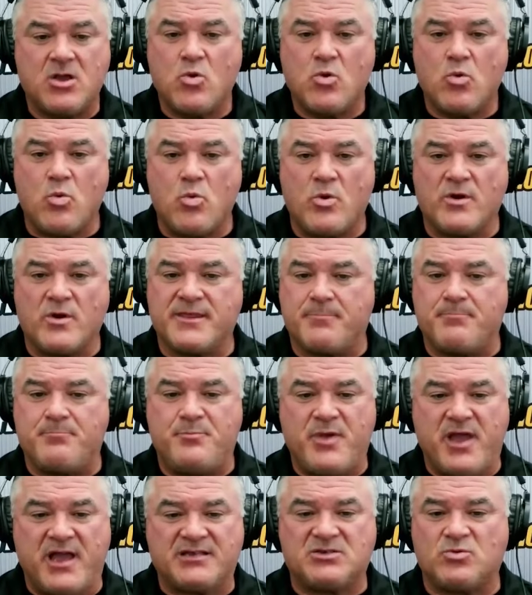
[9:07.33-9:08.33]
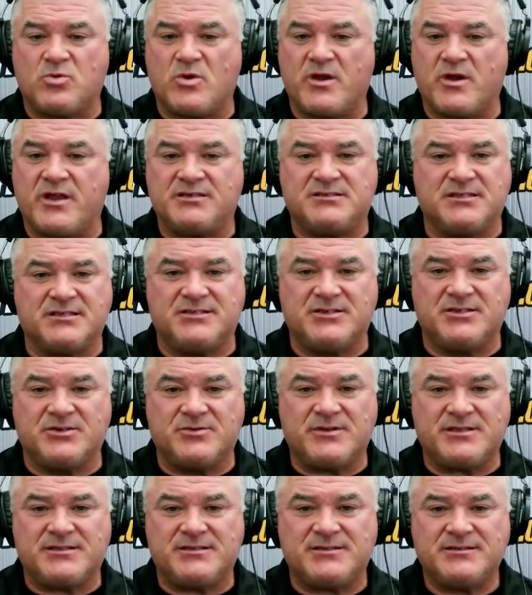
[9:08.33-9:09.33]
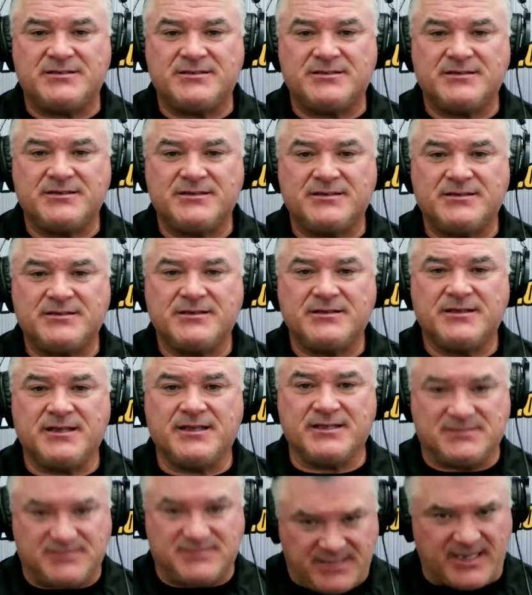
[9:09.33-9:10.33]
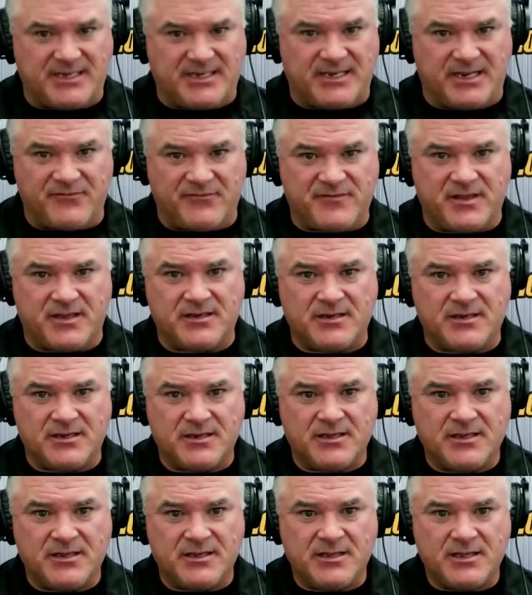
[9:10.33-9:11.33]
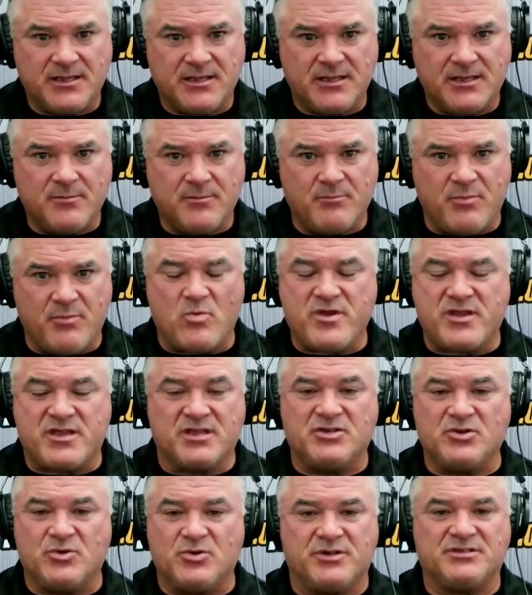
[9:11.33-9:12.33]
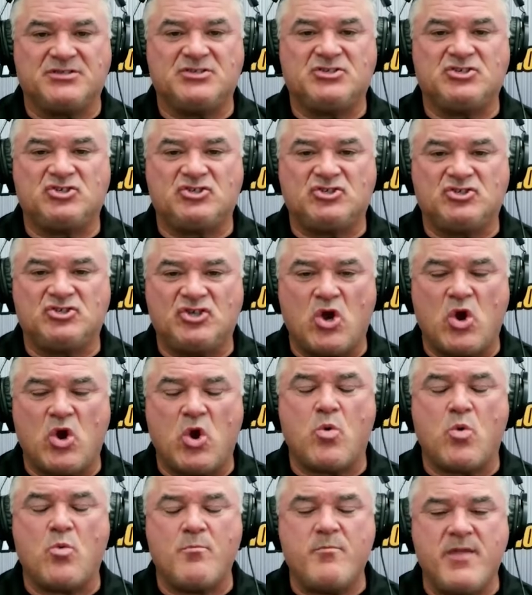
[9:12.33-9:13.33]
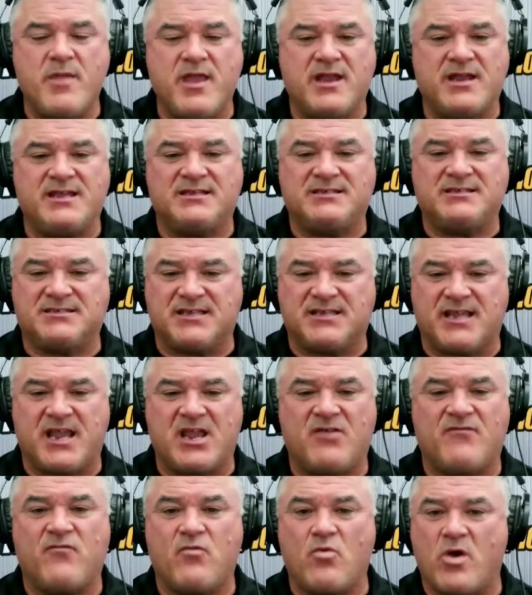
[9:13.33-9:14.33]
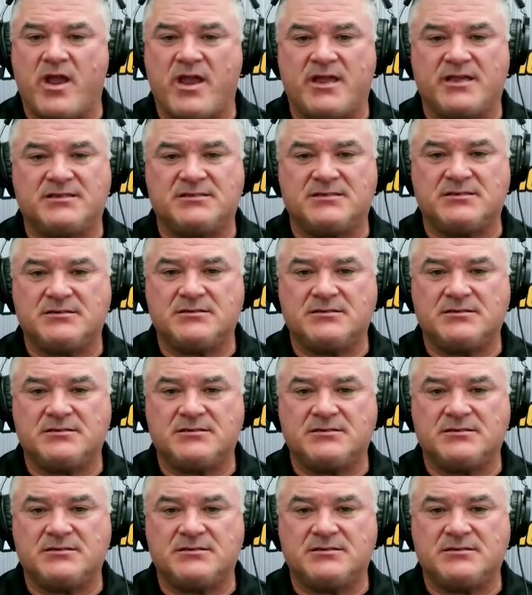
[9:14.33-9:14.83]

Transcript: One of the best ways to do it is deadlifting, but we can do it in so many safe ways.